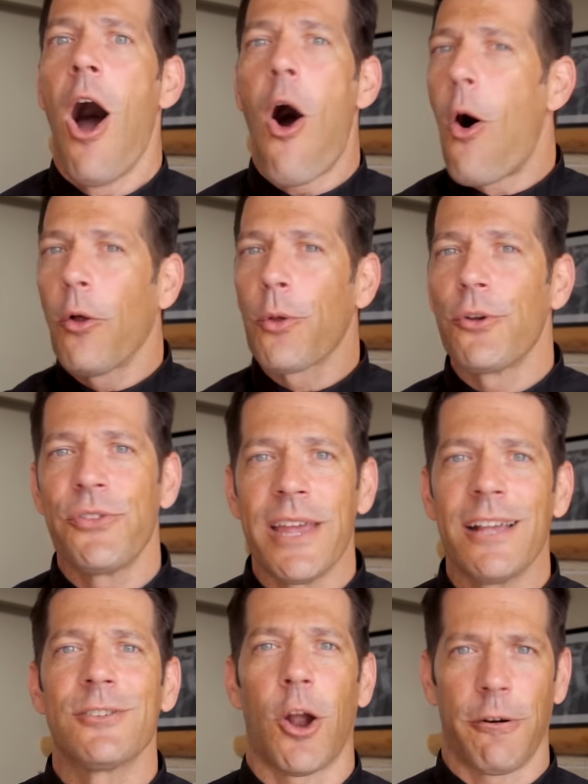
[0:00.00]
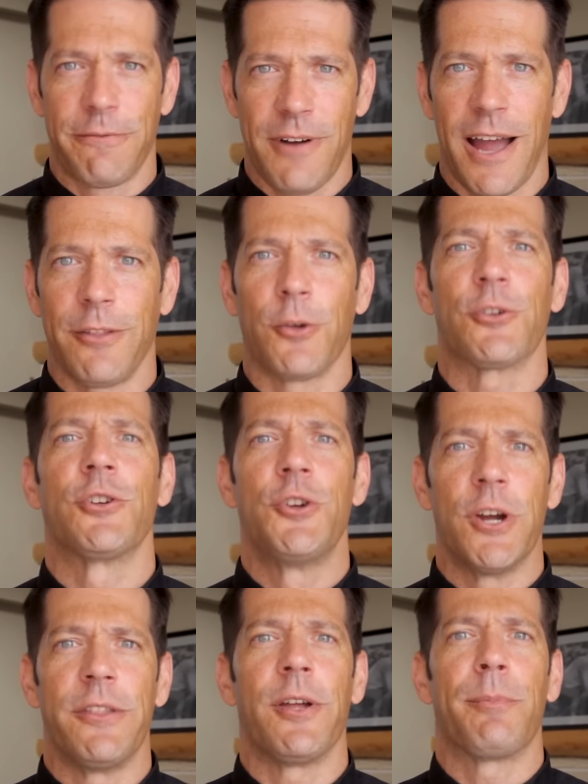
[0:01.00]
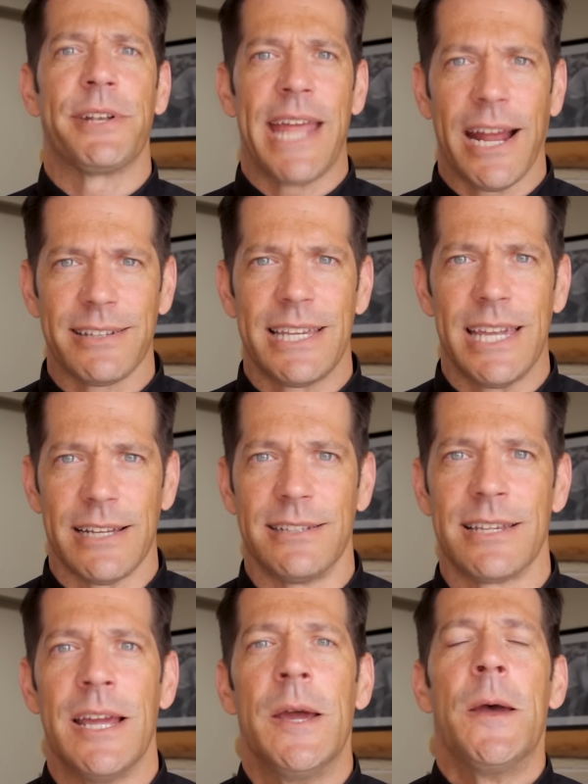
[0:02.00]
All those things are fine, they're good, they protect kids.